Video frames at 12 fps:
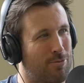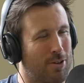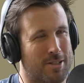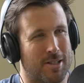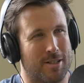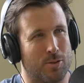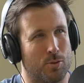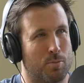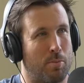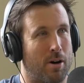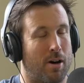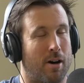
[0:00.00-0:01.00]
front says Lil's
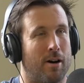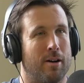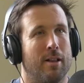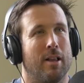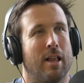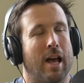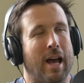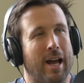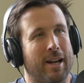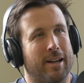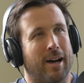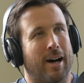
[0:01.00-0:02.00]
Bar,
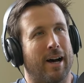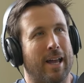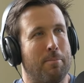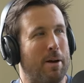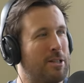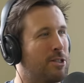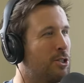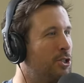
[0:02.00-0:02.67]
and he beats the